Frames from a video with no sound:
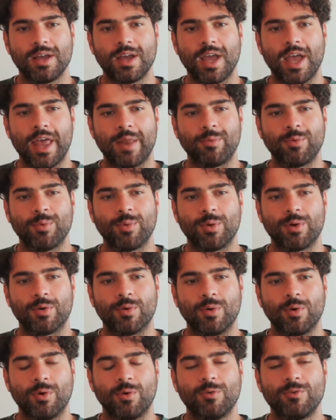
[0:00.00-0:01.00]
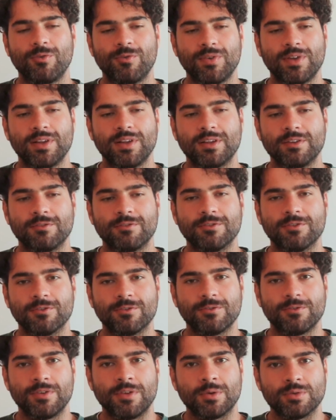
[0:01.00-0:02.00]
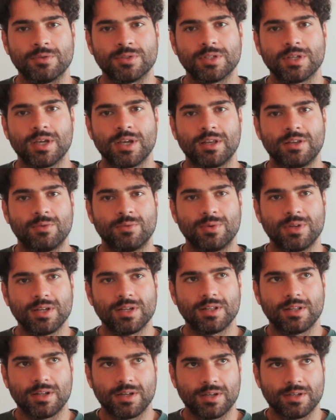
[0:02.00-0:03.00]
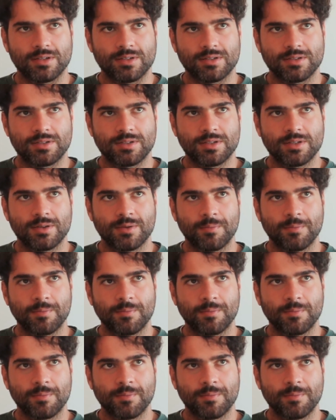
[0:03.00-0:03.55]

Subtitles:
and we were all feeling fulfilled and realized.